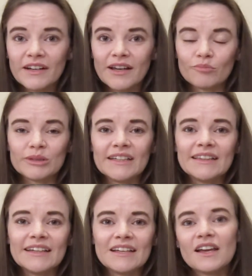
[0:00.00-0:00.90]
it
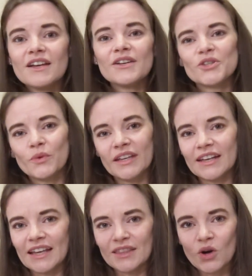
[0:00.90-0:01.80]
completely so we could
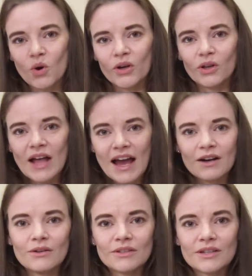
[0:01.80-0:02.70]
get the coil
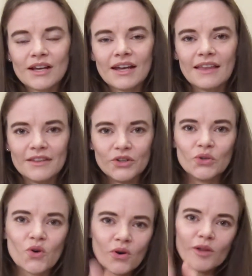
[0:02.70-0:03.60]
out and the new
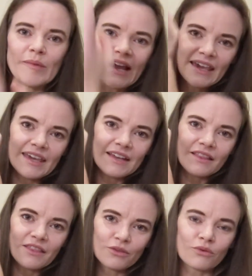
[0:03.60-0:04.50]
coil back in
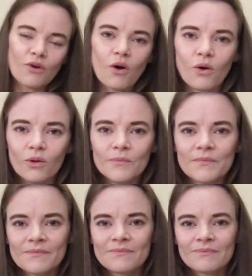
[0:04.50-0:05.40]
through the hole.
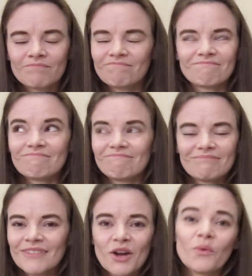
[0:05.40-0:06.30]

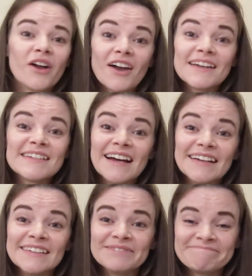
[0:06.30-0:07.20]
We got it
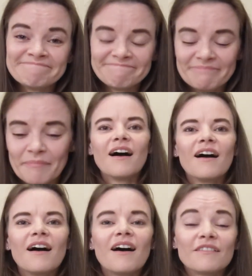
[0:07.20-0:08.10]
done.
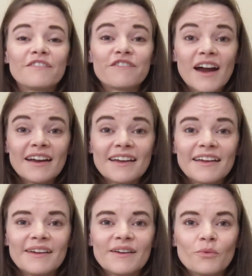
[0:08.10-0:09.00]
On
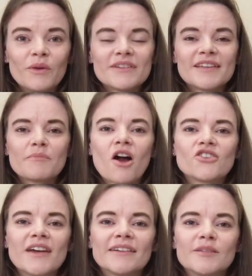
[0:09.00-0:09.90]
Friday, we were
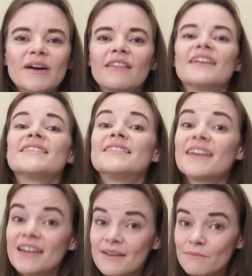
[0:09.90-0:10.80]
subcontracted by that
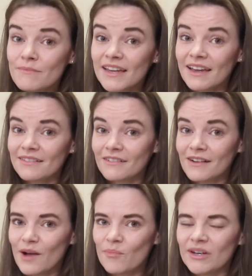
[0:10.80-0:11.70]
same mechanical
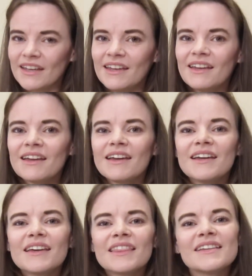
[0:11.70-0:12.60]
company,
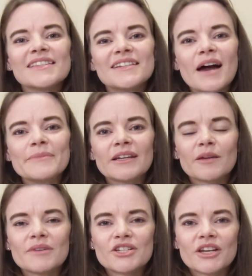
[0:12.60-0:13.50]
this time to
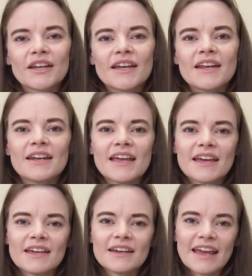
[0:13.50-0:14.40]
commission
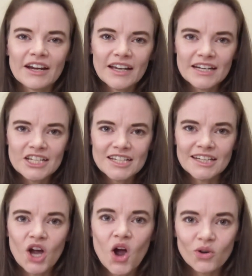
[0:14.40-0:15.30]
an air
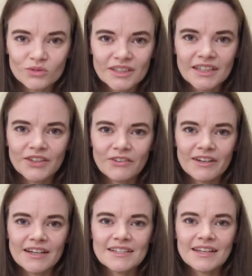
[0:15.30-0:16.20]
conditioning only
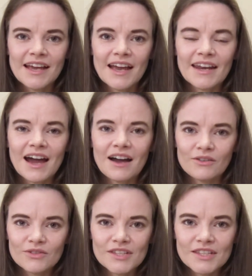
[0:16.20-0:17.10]
unit at a
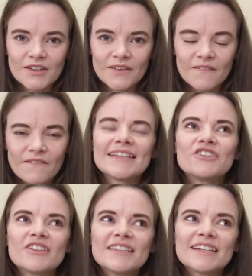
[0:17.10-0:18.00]
house. It's
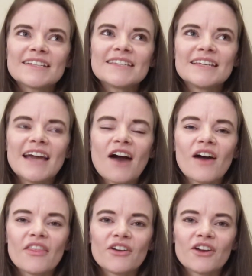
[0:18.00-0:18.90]
interesting to see how
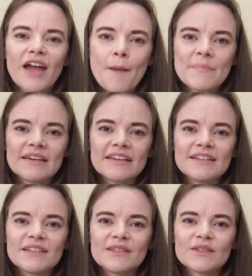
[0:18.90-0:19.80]
other
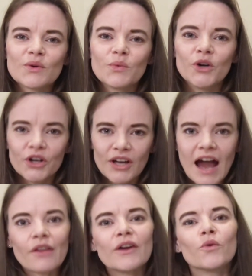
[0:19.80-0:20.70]
companies work,
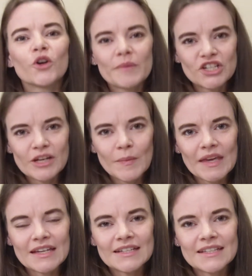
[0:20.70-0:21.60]
how their workmanship
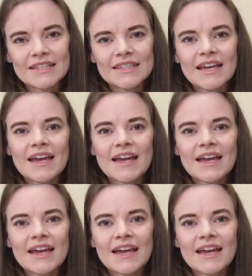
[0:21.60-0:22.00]
is.